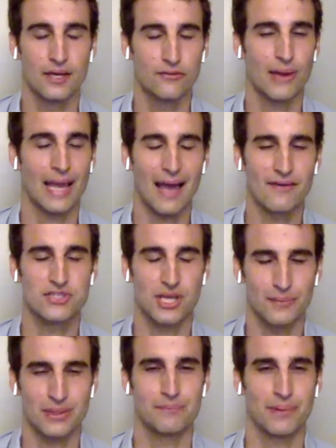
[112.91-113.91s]
if we have
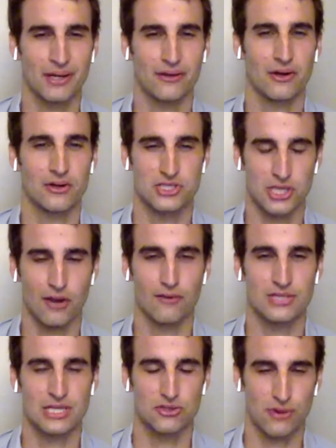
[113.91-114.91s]
something bigger in
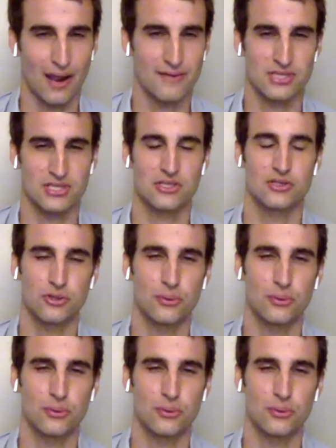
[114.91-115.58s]
ourselves that drives us to